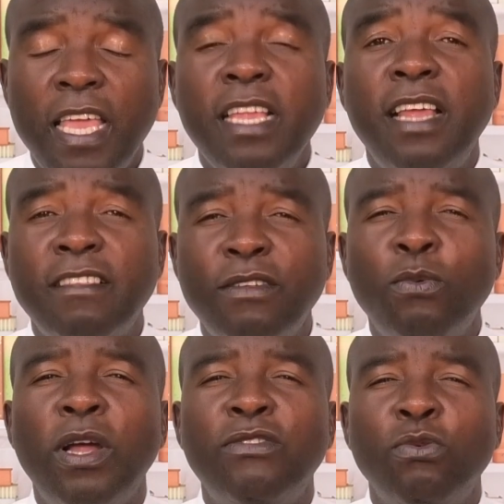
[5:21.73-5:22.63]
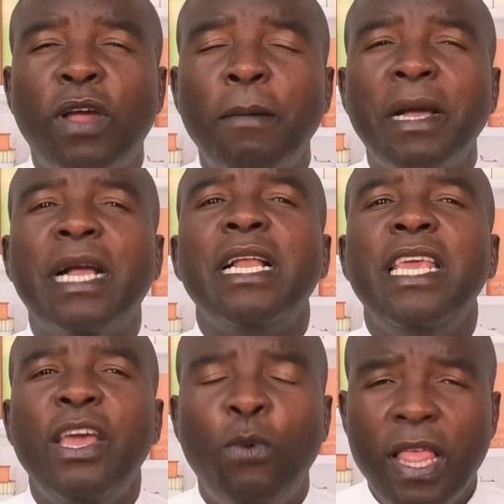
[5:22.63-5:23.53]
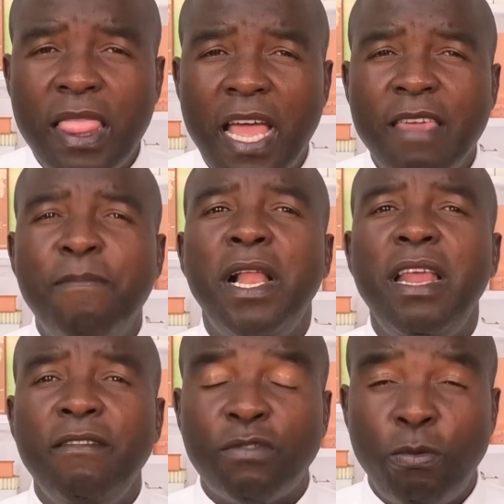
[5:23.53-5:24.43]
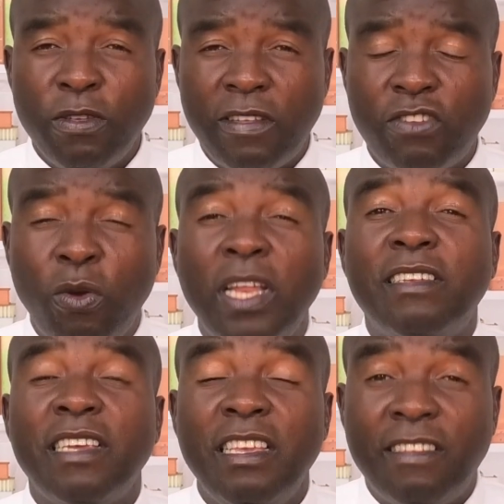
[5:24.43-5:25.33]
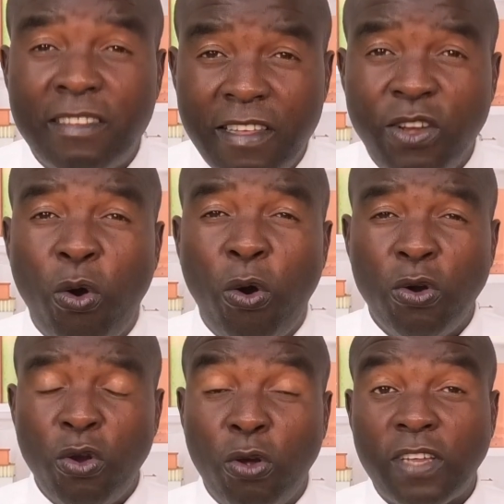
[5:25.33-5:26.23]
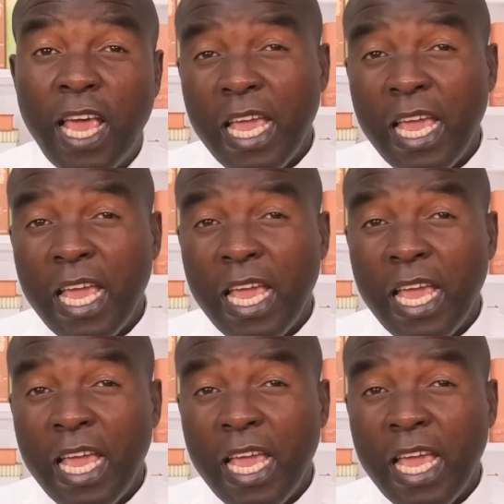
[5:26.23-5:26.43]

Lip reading: he doesn't want to come clear whether he believes homosexuality is sin or not.